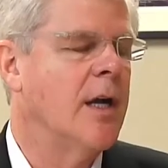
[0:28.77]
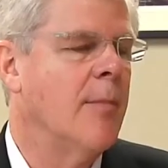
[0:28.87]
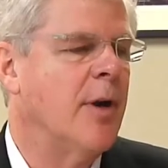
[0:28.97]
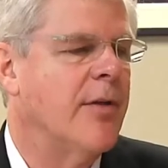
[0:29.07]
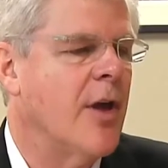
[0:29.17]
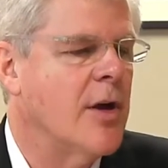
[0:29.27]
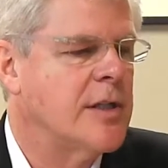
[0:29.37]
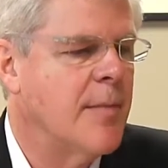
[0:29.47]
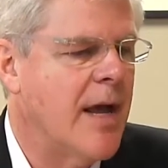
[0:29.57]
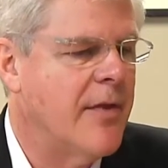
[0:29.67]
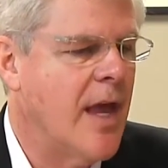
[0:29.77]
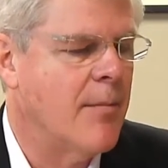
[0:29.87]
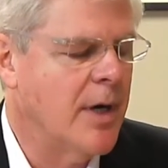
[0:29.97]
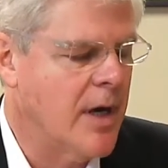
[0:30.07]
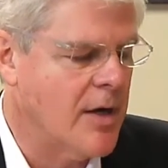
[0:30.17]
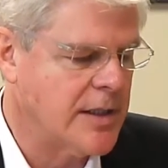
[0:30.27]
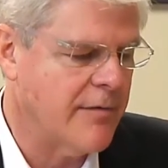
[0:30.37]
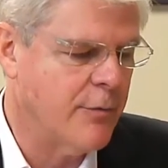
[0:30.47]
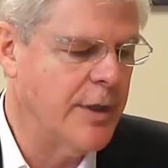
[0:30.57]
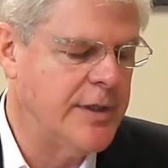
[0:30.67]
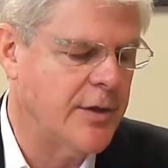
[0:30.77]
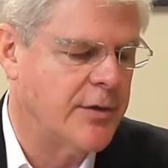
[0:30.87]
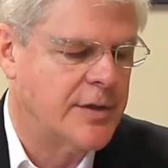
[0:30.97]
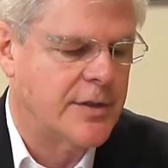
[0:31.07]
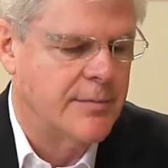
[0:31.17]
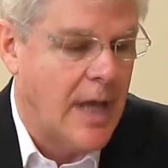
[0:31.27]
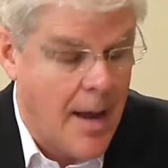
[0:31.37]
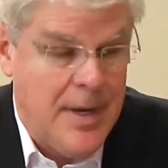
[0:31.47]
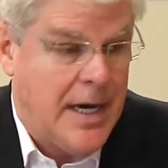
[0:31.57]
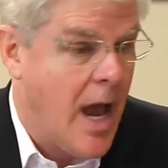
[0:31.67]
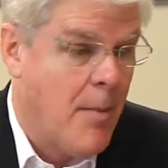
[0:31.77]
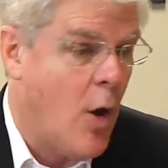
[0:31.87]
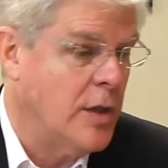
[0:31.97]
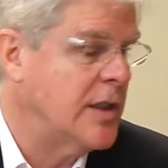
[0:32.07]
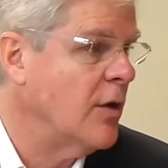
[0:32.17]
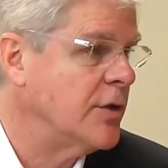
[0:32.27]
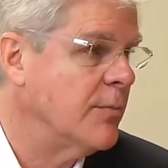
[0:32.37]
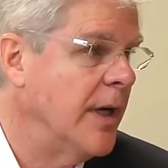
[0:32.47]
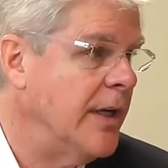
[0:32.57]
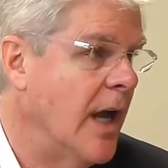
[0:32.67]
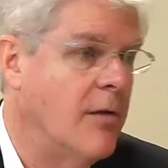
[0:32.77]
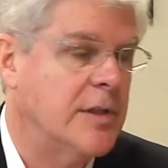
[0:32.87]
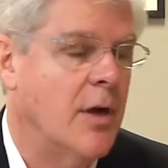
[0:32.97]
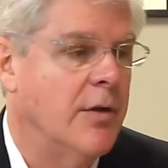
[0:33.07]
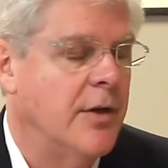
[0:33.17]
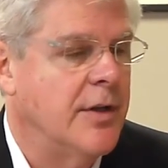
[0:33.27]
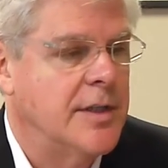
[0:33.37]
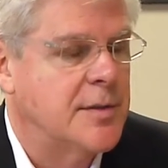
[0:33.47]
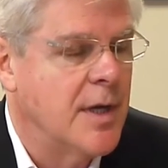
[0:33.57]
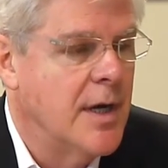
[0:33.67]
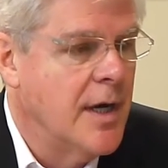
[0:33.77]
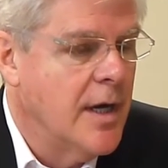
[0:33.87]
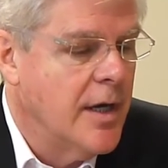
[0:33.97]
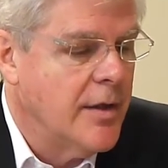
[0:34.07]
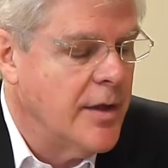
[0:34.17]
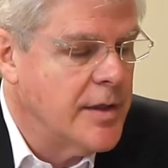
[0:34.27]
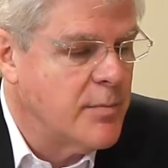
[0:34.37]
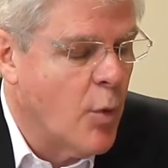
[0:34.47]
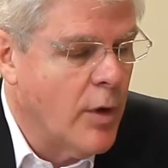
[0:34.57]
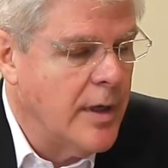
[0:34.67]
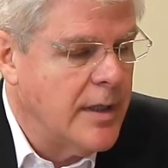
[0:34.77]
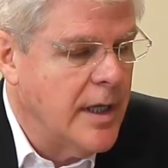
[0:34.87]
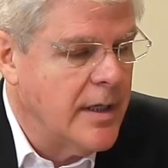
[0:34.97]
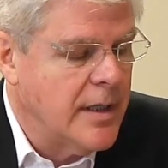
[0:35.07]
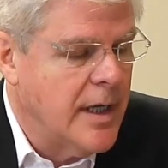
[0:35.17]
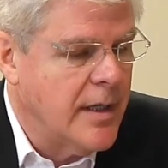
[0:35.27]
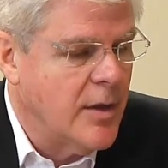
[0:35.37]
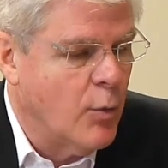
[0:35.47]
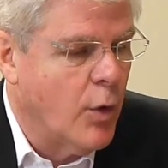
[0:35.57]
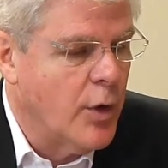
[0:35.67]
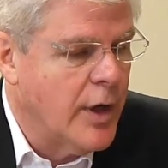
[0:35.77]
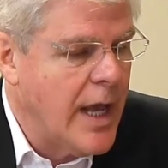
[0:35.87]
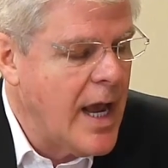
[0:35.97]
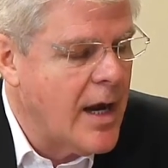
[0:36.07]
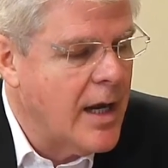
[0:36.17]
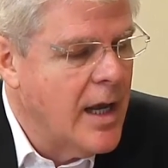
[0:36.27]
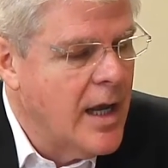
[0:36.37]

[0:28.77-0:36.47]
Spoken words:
couple of thoughts about that, because I've researched. I mean, I'm on social media. I was on there this morning getting the word out.